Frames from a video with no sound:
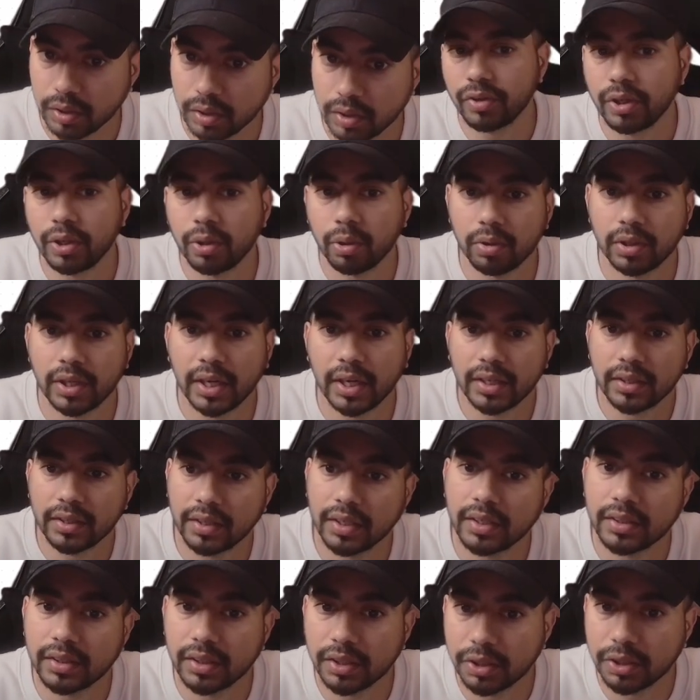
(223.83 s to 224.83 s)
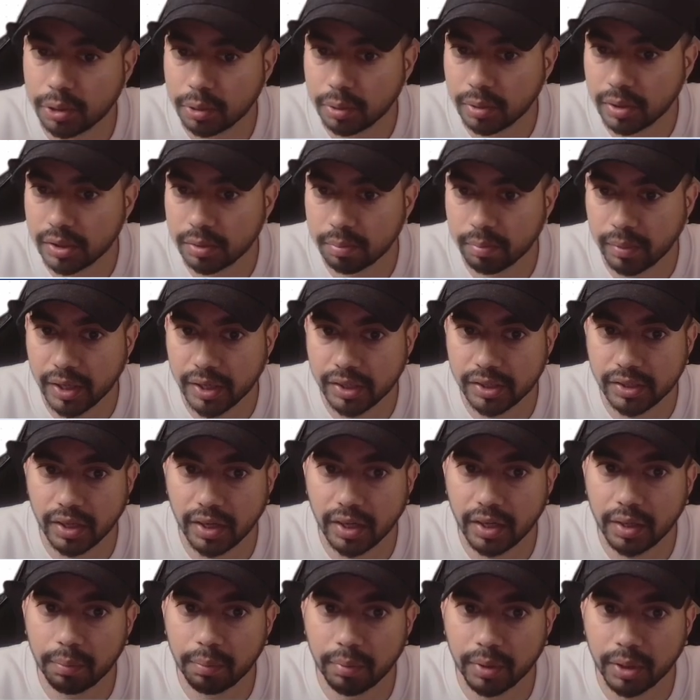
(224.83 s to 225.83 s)
We know that this issue is
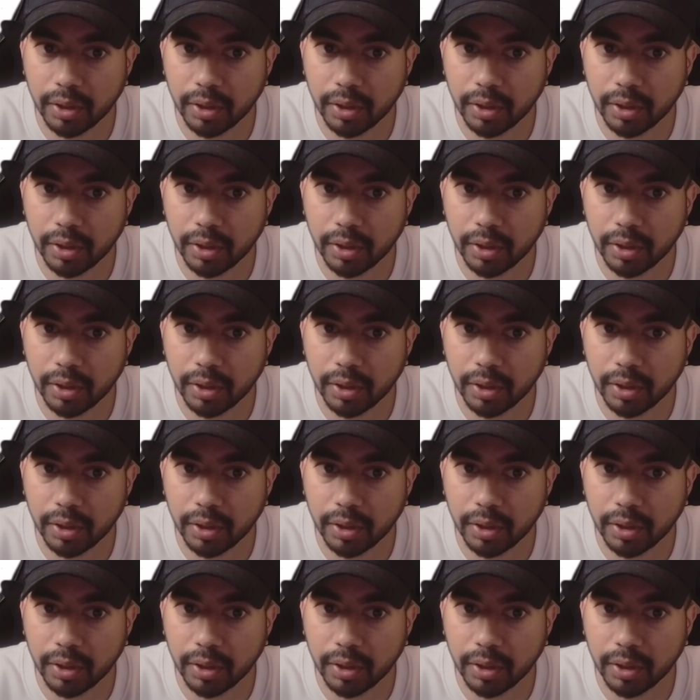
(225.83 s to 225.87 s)
majorly